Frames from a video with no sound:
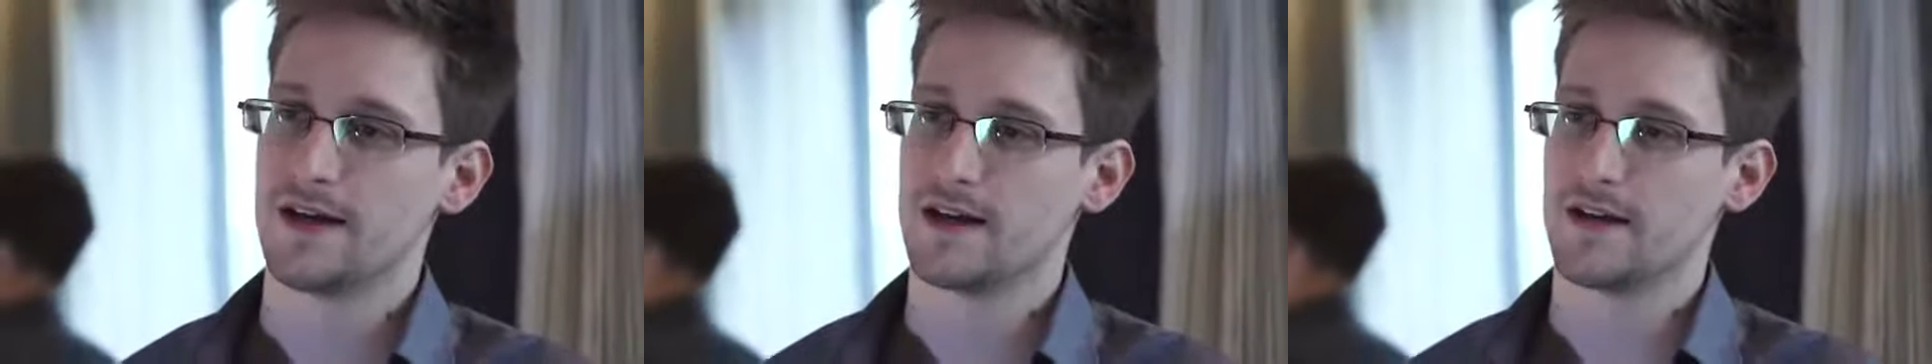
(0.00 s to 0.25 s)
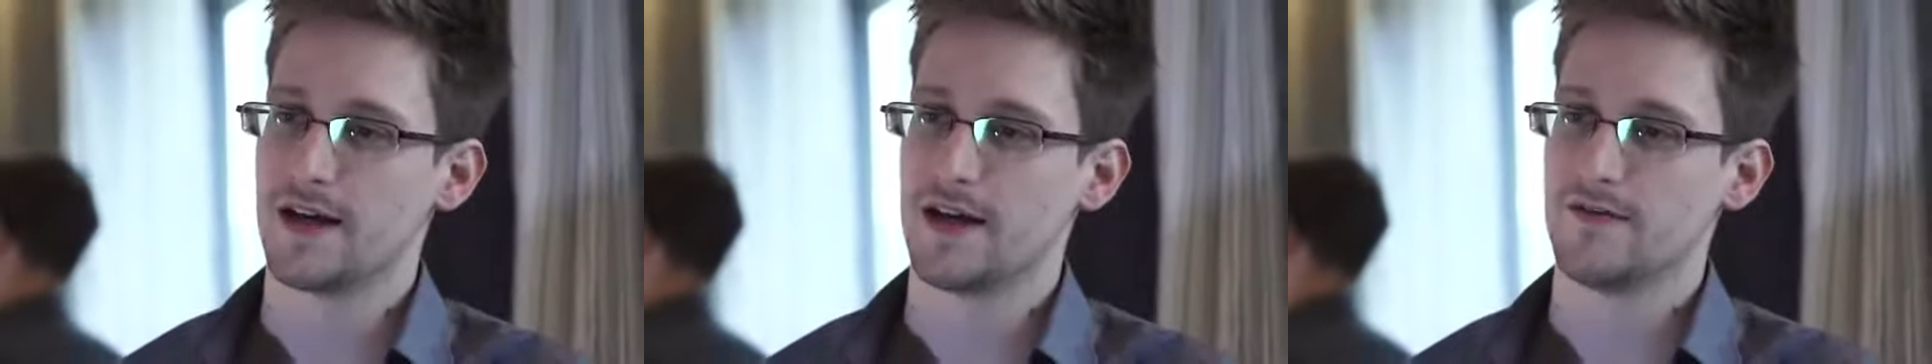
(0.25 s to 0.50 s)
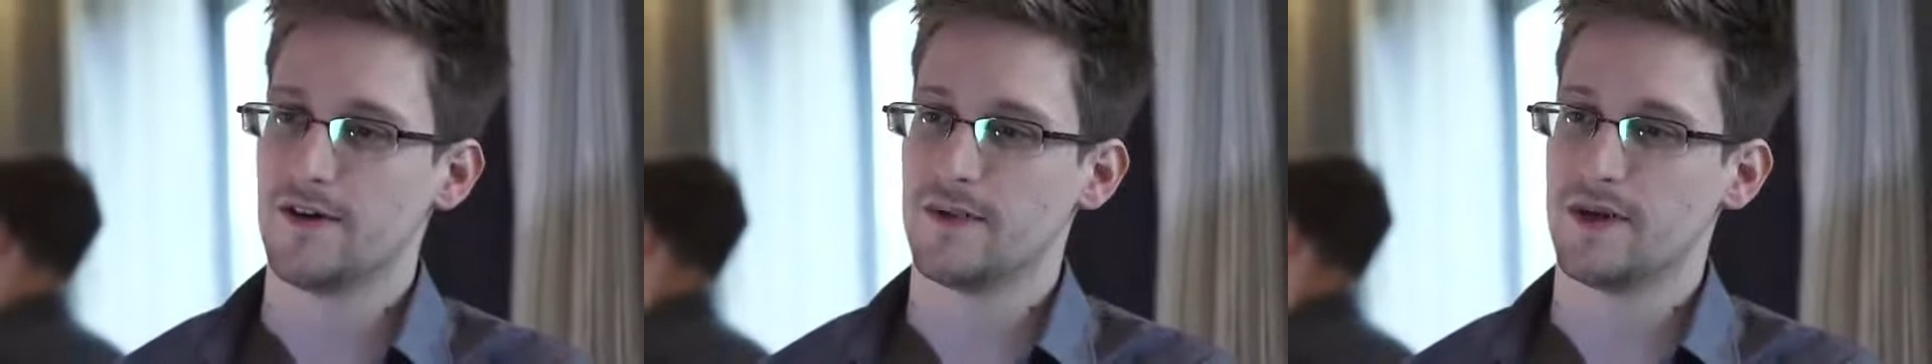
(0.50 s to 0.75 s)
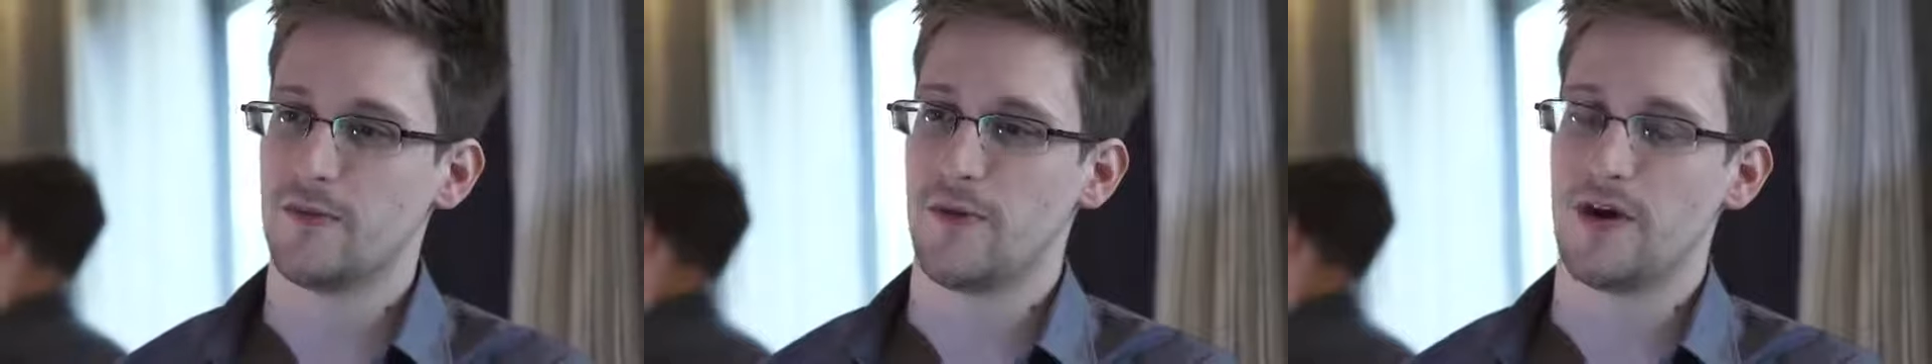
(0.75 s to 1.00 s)
I could have
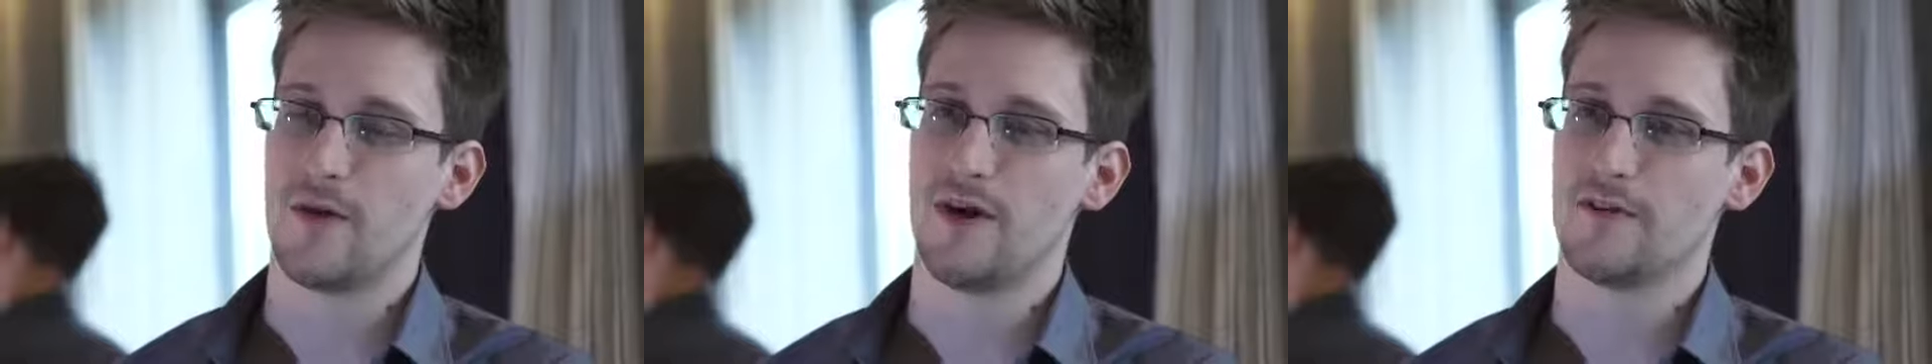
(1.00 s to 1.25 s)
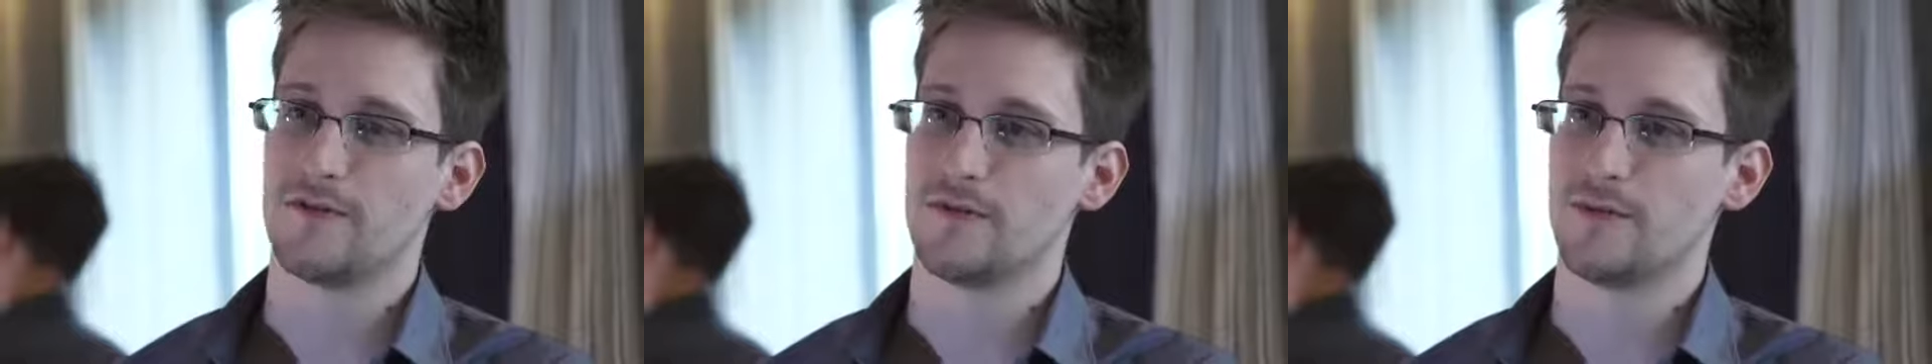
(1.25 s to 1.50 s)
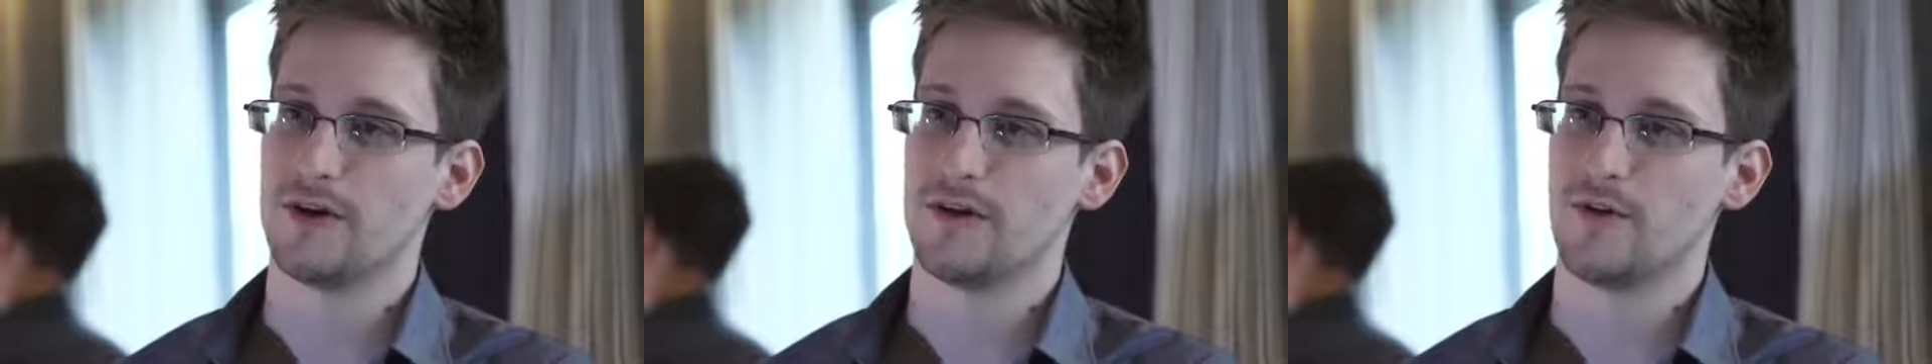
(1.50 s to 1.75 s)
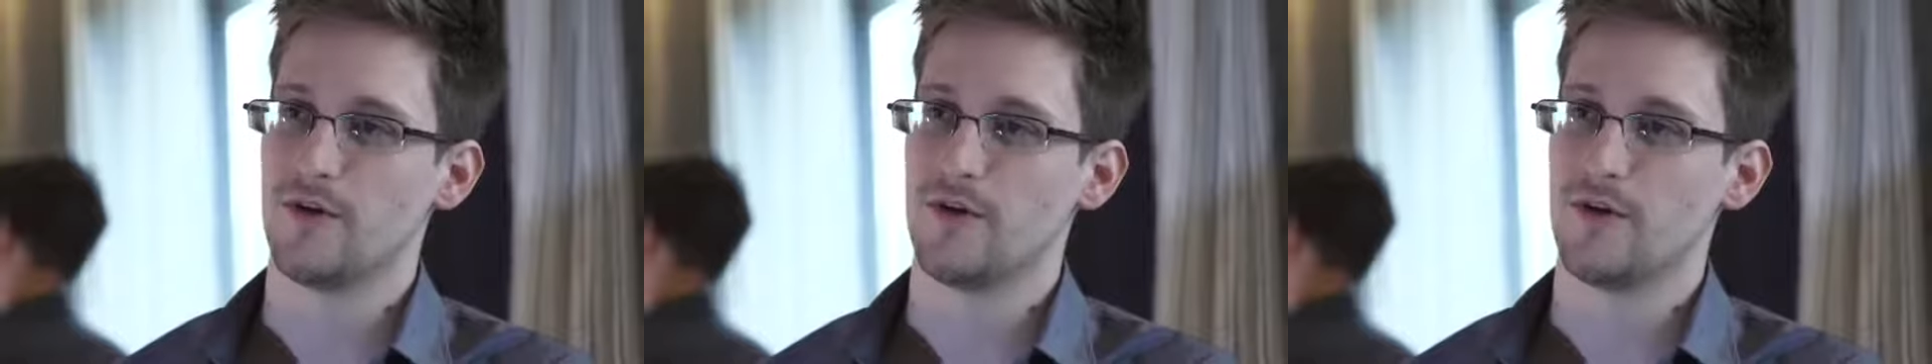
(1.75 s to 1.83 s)
people come after me,